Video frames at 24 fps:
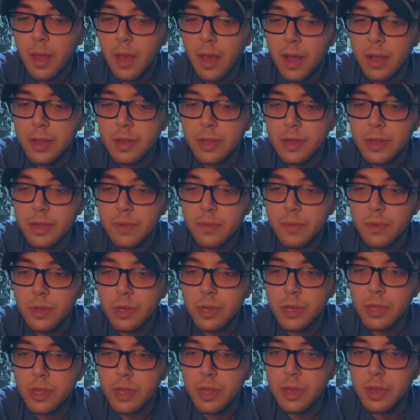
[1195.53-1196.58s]
I just
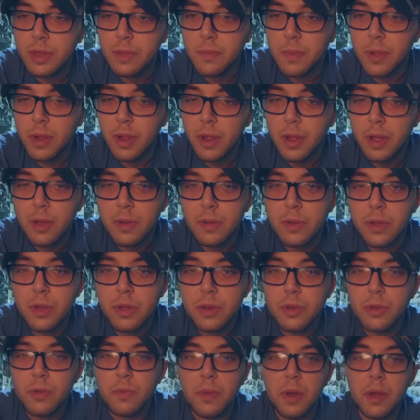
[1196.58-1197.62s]
wish that America could
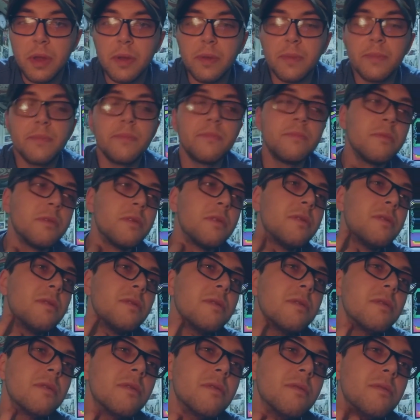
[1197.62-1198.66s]
do better.
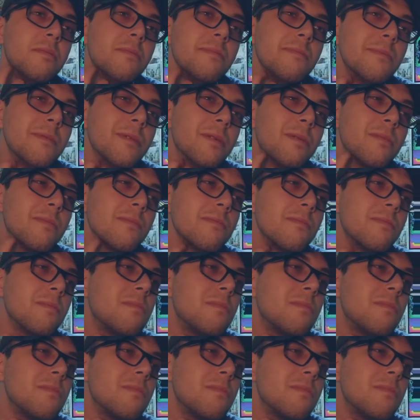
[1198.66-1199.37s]
But